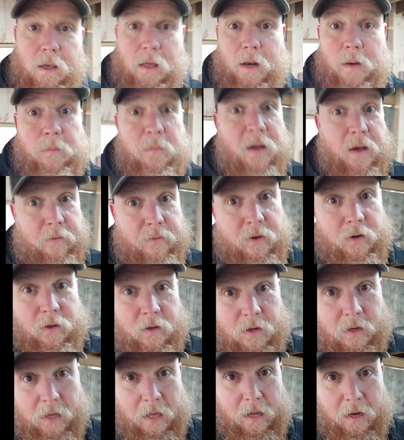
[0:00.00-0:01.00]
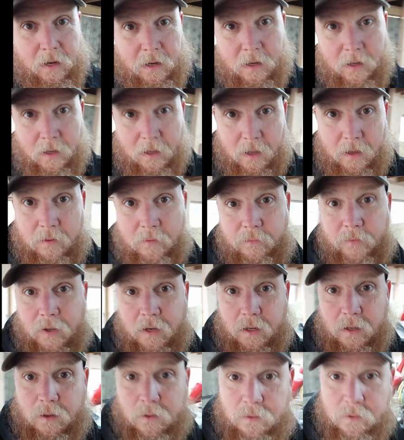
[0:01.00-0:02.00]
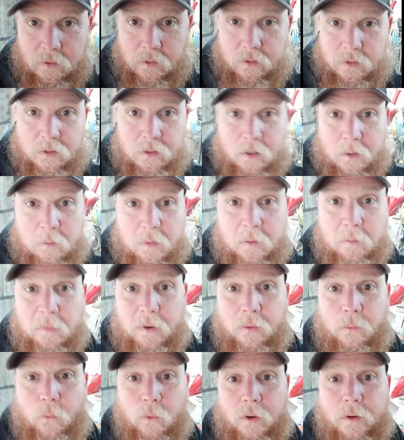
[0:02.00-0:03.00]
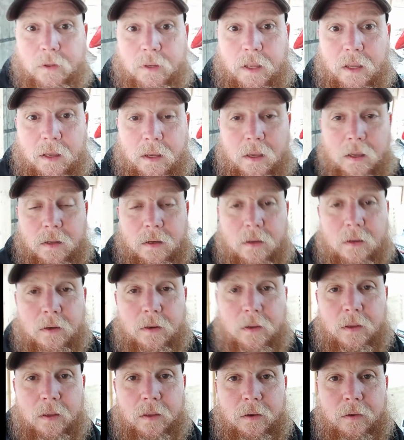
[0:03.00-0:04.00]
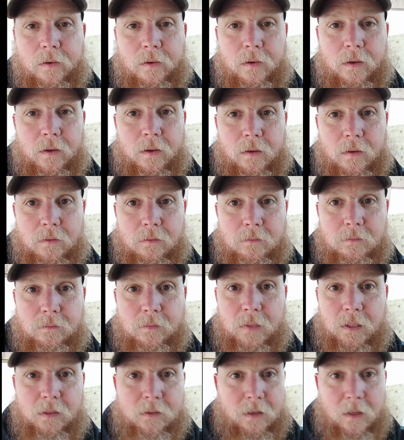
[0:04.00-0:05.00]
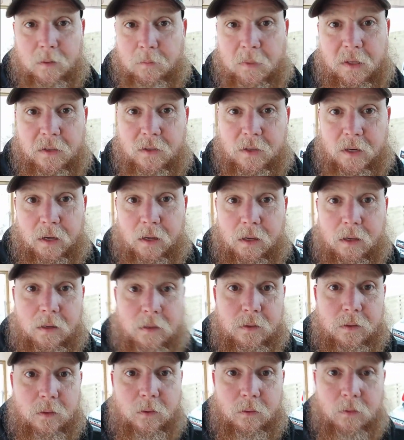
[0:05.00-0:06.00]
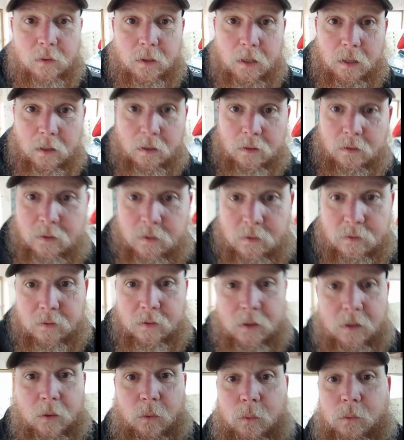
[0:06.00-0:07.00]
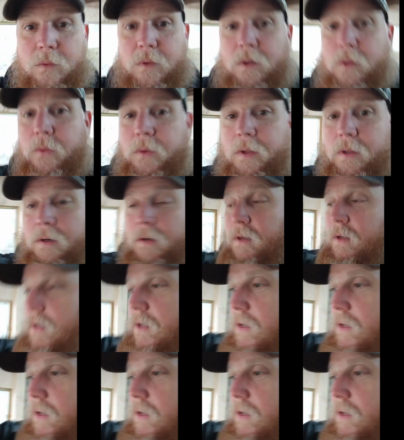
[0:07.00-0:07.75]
And I'm not very good at editing videos, so this is gonna be my one take, and it's gonna be janky. So just deal with it.